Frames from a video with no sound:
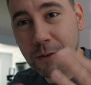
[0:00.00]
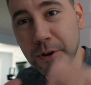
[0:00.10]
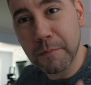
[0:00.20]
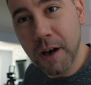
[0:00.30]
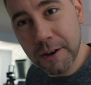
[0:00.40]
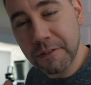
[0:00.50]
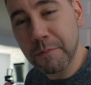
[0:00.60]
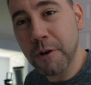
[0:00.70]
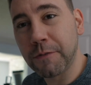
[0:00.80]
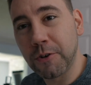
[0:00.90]
when a modern
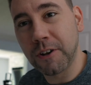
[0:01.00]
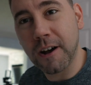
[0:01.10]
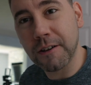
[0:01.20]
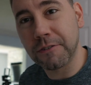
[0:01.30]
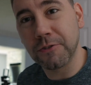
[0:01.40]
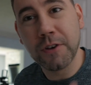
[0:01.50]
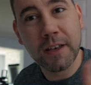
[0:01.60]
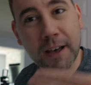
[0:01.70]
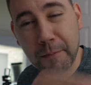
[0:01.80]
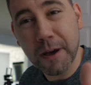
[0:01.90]
smartphone costs you
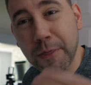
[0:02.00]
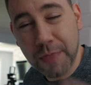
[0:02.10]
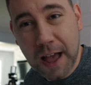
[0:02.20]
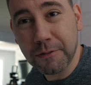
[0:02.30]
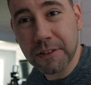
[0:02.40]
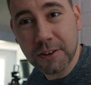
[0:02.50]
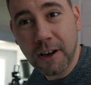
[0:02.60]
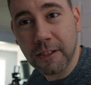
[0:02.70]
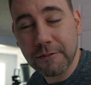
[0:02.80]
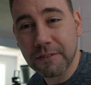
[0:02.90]
about
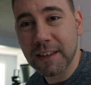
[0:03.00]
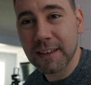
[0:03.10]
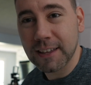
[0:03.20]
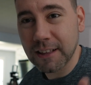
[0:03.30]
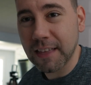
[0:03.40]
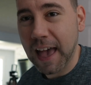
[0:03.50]
$1,000, it's